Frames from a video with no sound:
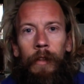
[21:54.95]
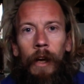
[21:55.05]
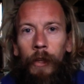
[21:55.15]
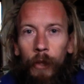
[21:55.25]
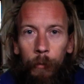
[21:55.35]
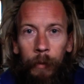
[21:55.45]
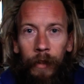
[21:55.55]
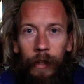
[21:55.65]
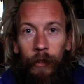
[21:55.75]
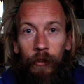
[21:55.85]
I could have been
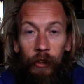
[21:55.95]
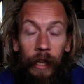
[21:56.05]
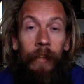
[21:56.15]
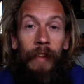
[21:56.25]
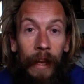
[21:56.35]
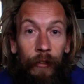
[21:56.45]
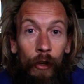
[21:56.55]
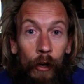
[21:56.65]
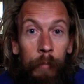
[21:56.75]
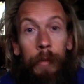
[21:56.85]
thinking, shit, is that a
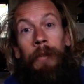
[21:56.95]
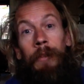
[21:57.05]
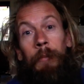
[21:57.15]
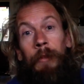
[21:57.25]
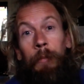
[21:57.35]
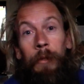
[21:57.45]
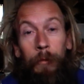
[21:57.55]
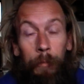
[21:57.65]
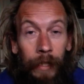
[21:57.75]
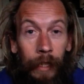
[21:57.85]
job? Am I supposed to
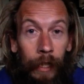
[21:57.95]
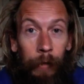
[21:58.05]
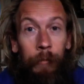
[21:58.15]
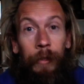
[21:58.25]
pick it up?